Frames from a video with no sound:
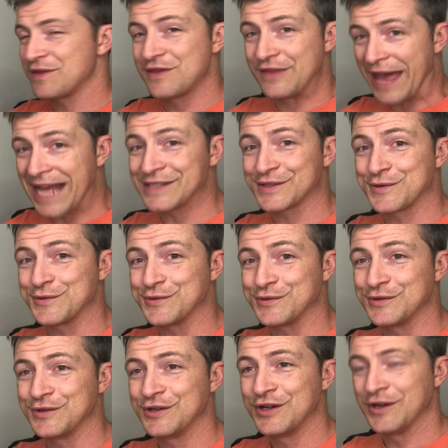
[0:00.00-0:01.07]
that's
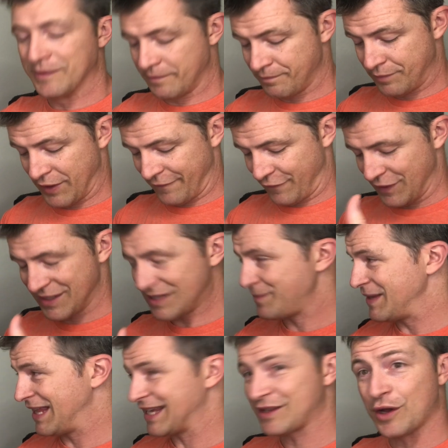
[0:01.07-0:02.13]
cool. But for this to
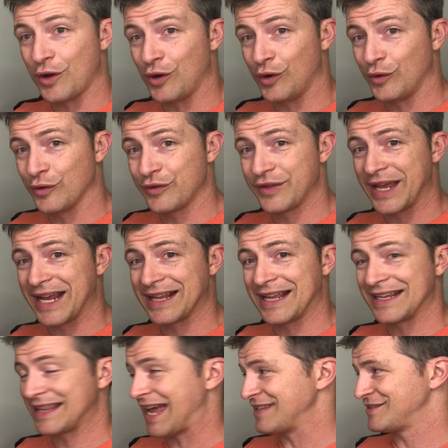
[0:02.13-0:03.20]
be like the whole thing,
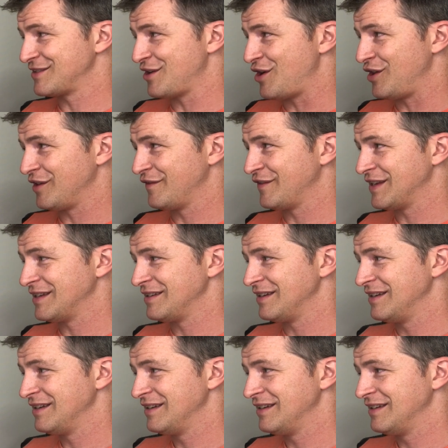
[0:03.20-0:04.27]
like that's all of it,
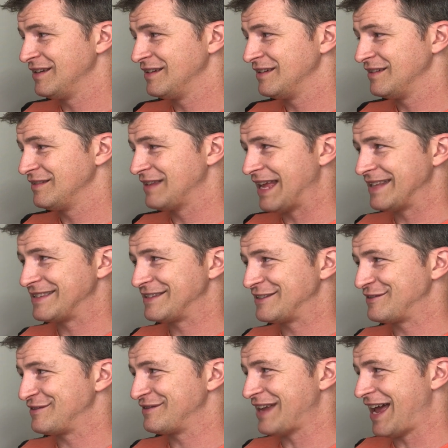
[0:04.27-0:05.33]

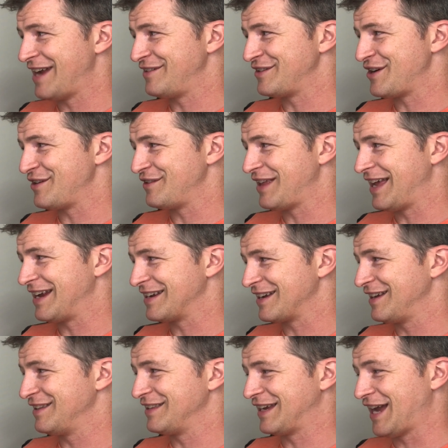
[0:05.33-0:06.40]
that's, I don't know.
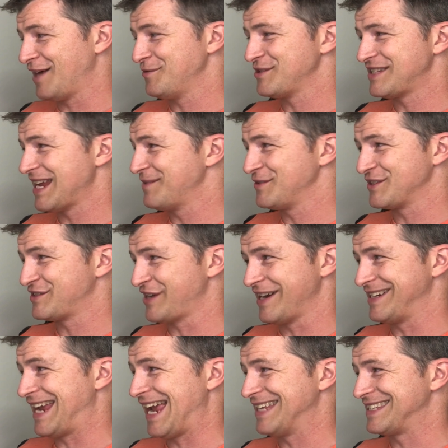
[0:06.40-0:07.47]
Like the Cowboys Stadium looks
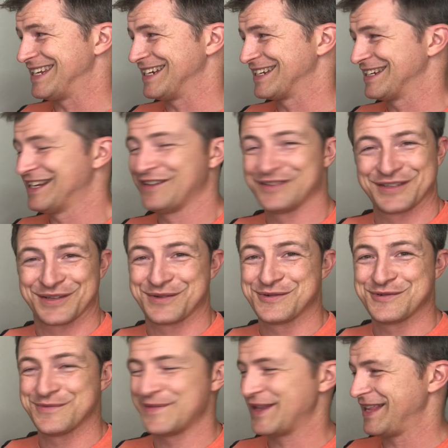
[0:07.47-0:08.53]
gigantic and it looks
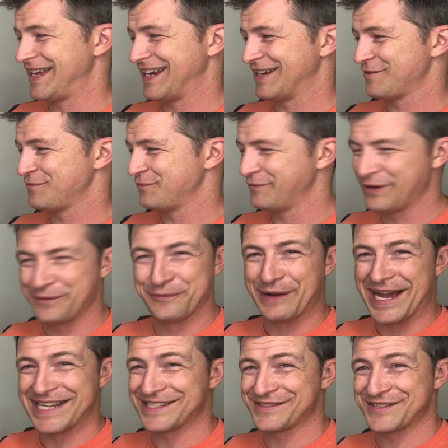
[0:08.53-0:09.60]
cool, but like
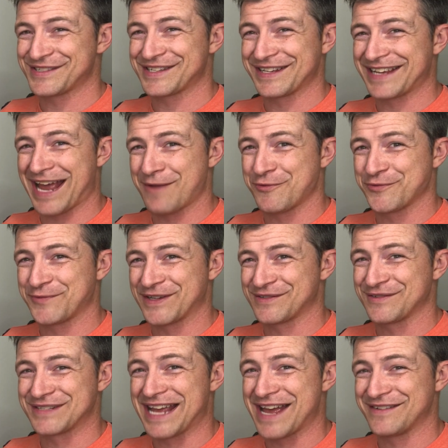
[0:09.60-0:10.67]
why is it just a cowboy and
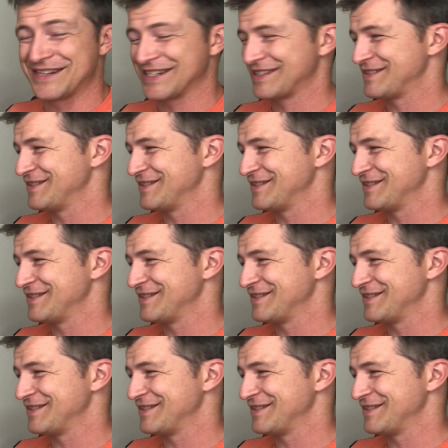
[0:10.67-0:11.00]
western town next to